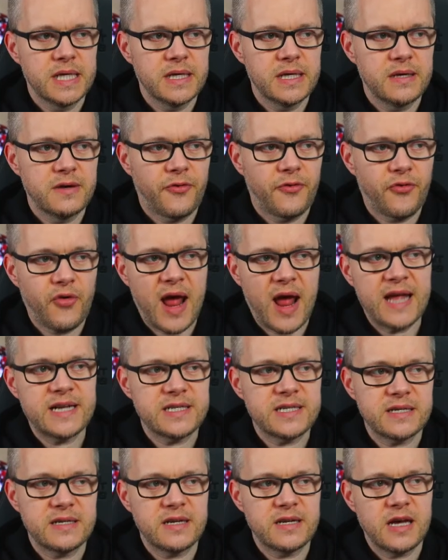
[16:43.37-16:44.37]

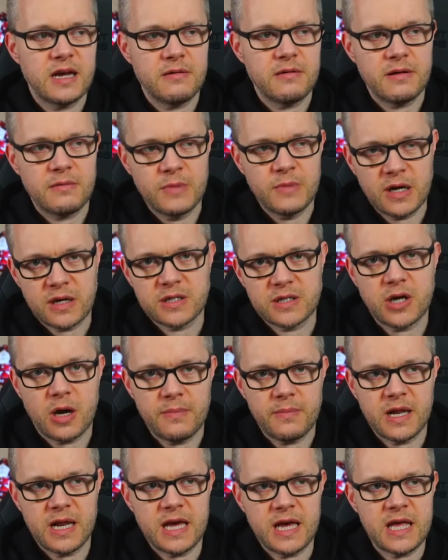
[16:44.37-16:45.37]
Fred,
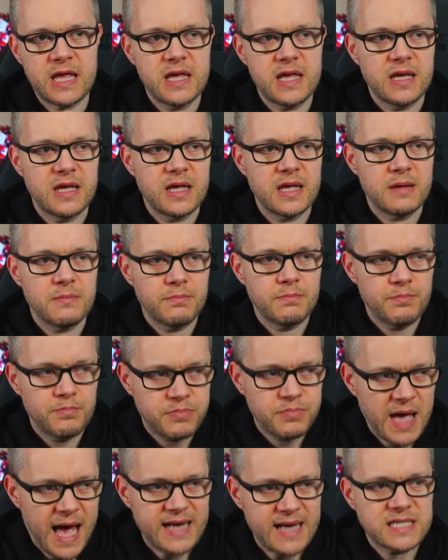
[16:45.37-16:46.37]
McTominay,
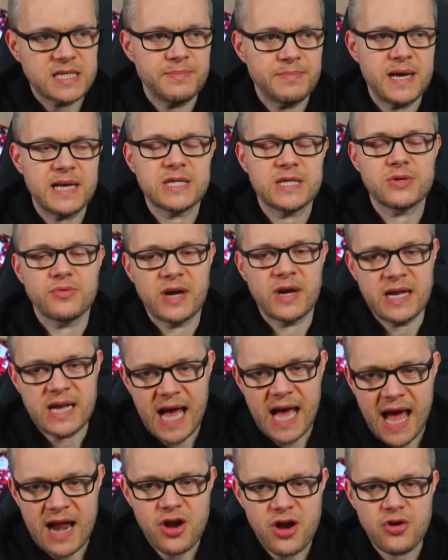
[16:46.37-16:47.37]
get Sabitzer in,
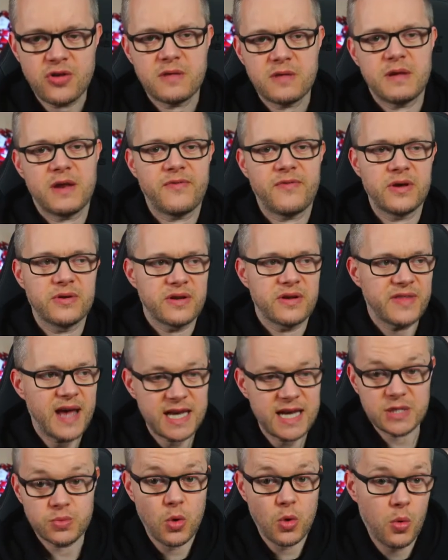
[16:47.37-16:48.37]
and another midfielder.
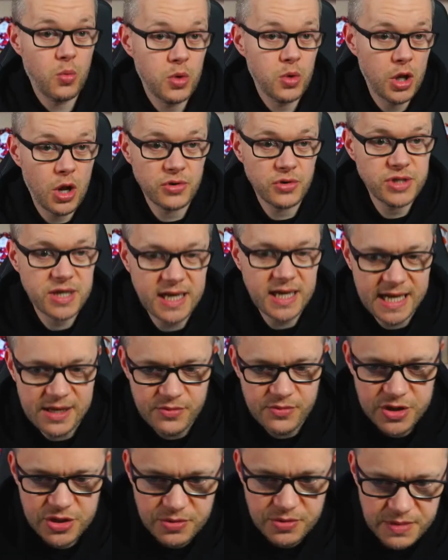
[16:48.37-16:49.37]
That's what logically
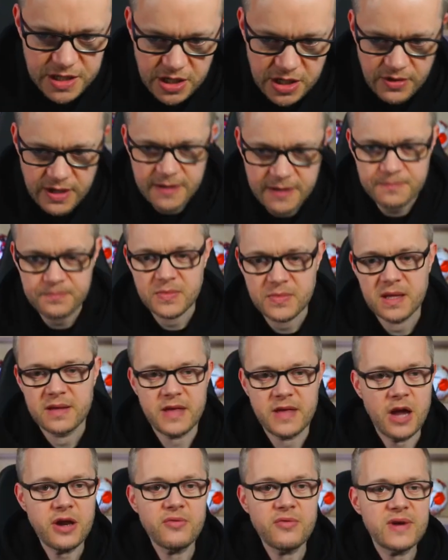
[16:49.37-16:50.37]
we should be doing.
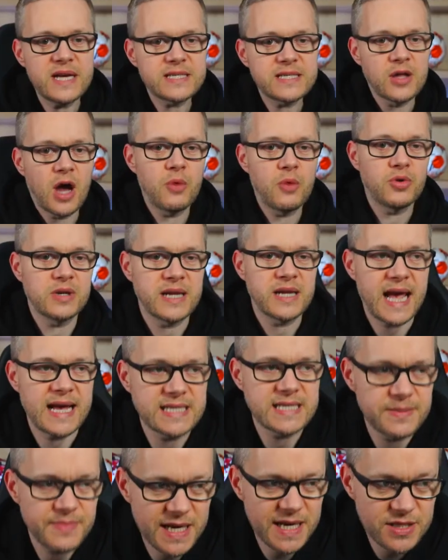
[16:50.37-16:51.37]
The only reason I wouldn't get
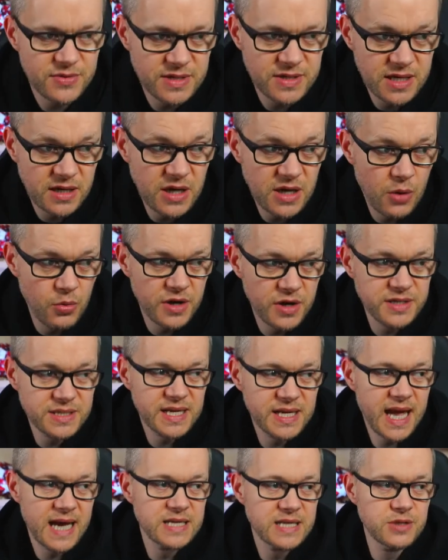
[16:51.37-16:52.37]
Sabitzer is I, I want us
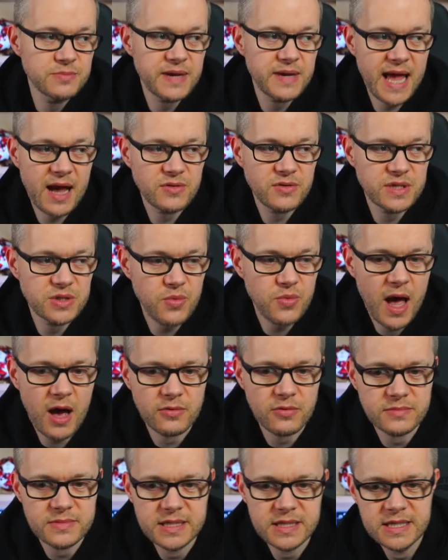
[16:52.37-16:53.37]
to get somebody else as
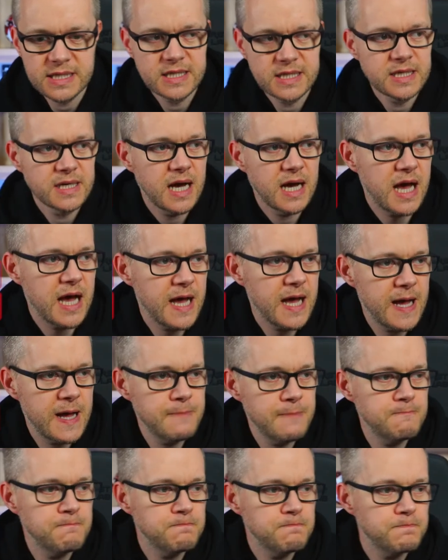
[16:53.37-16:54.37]
well.
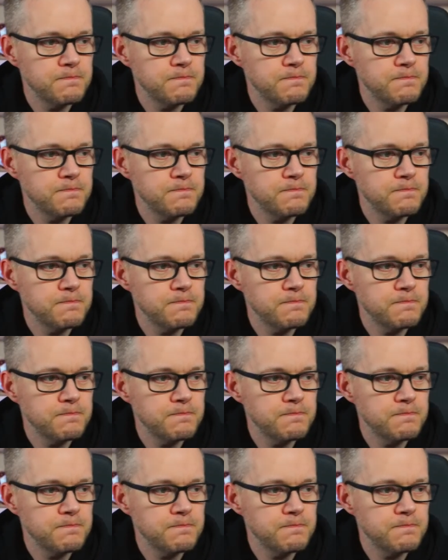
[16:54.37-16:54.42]
Um...